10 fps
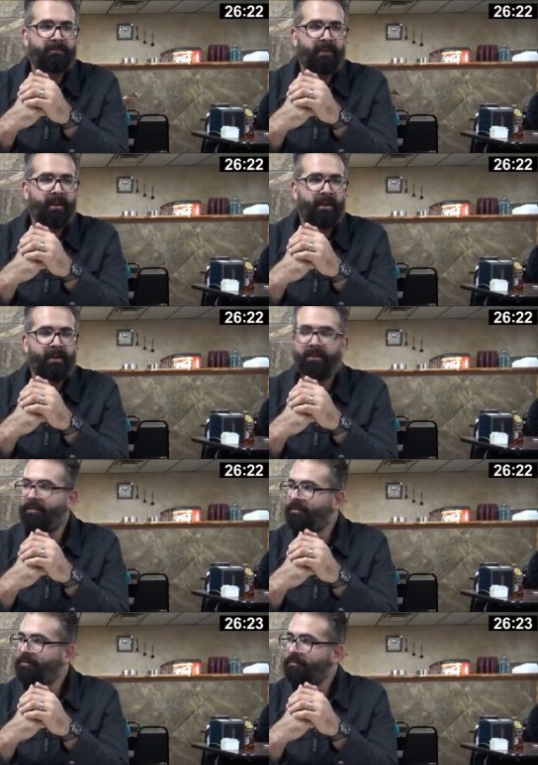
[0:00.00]
Last night
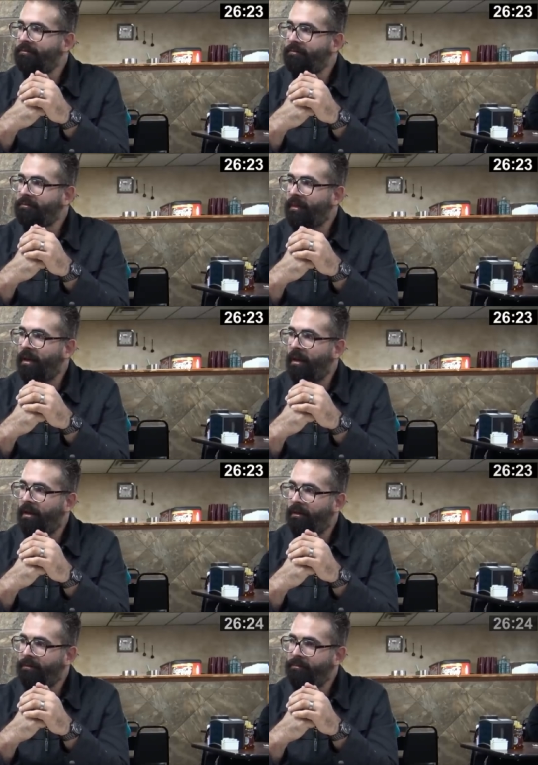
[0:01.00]
on the way
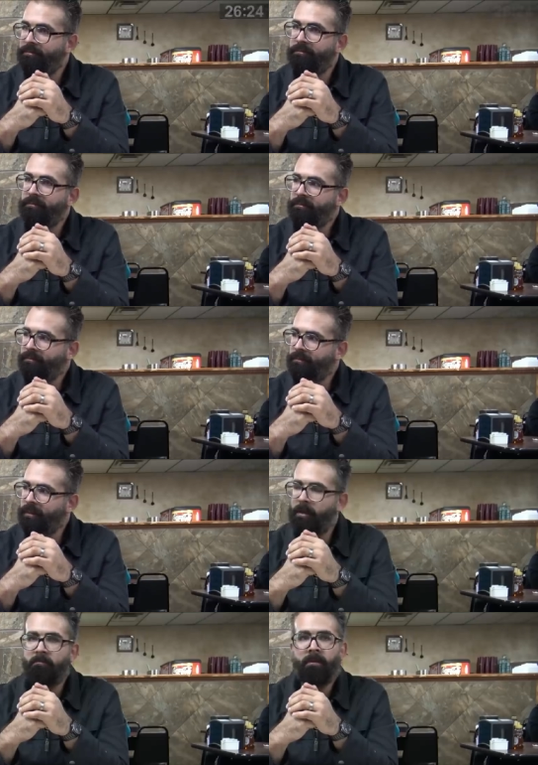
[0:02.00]
back. Are you doing
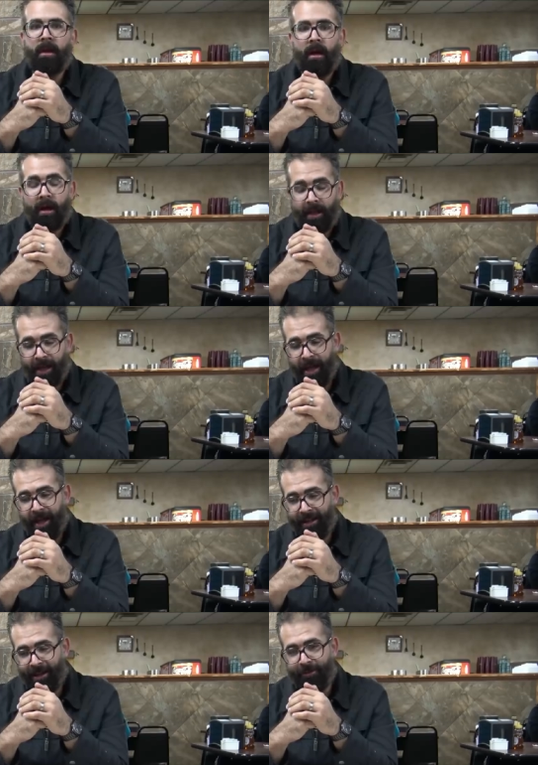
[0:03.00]
okay?
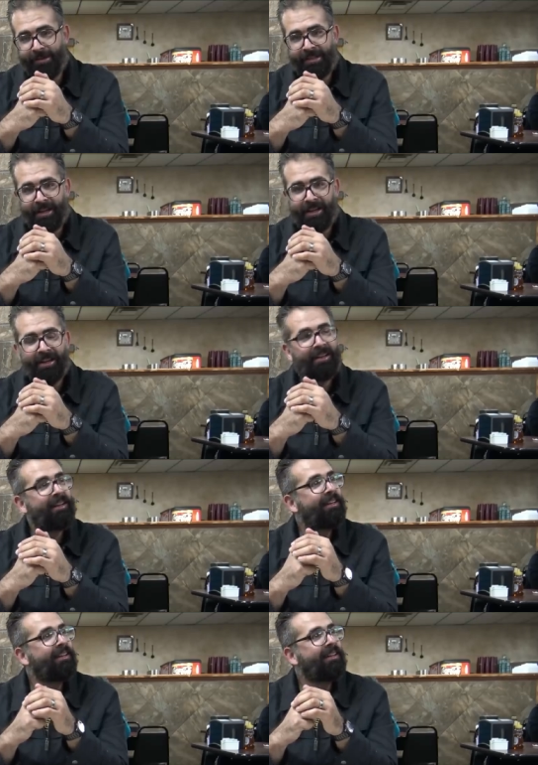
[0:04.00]
Yeah, that was
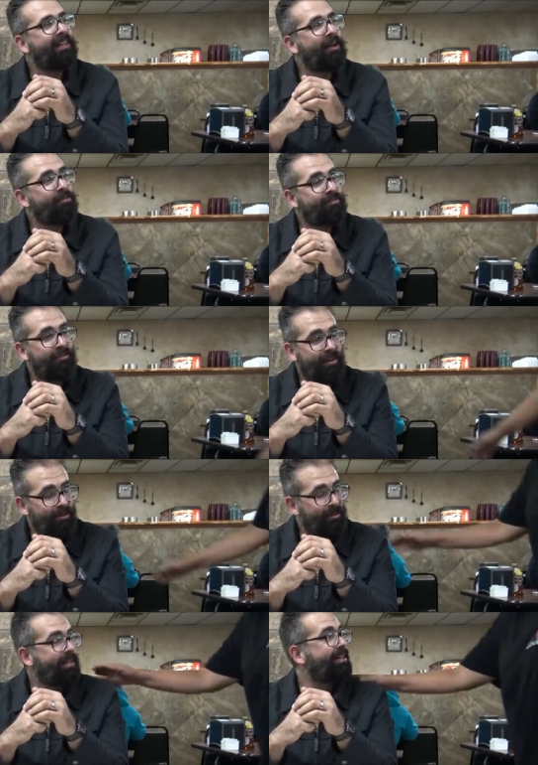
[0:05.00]

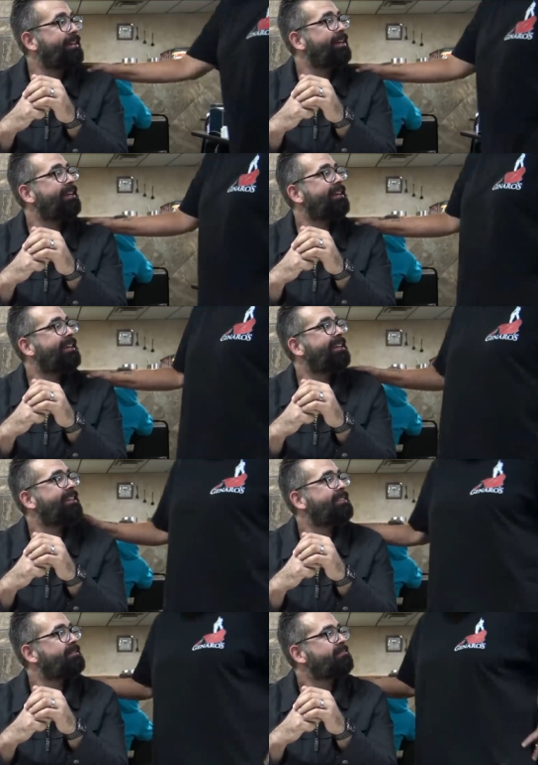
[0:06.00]
very big.
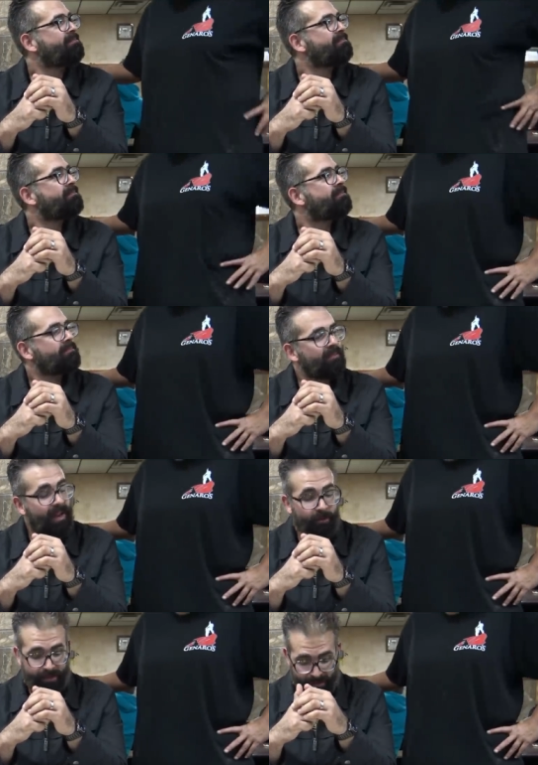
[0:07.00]
Was it good?
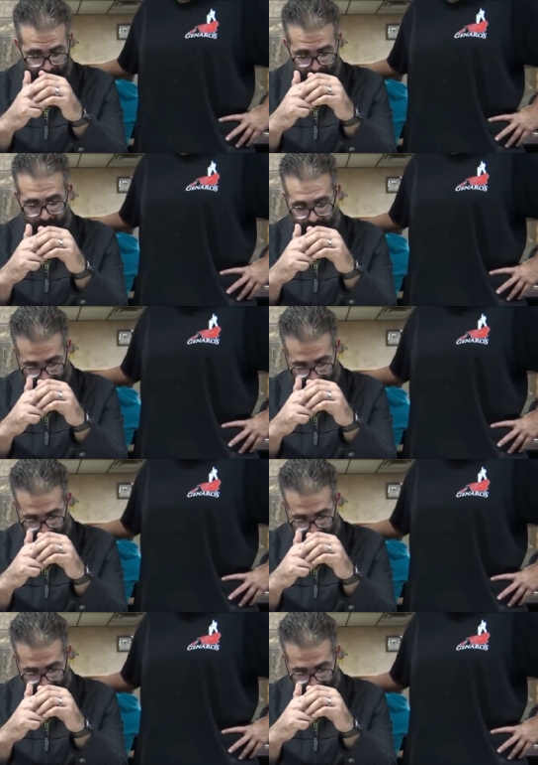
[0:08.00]
It was excellent.